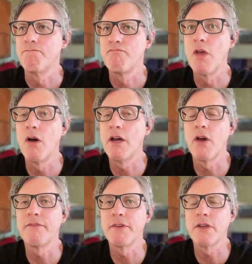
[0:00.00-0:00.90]
No,
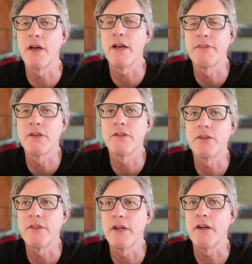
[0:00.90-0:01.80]
I know. I
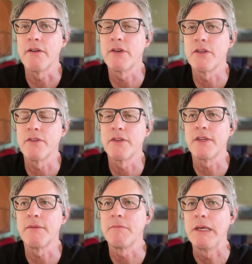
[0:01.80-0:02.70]
feel you there. I feel
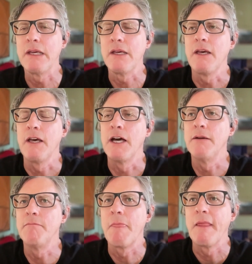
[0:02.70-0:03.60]
the same.
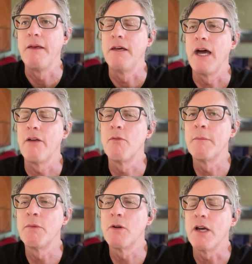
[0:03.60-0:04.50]
I
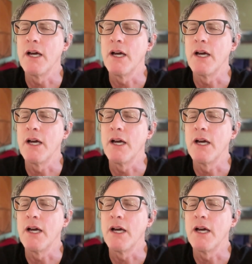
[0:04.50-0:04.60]
remember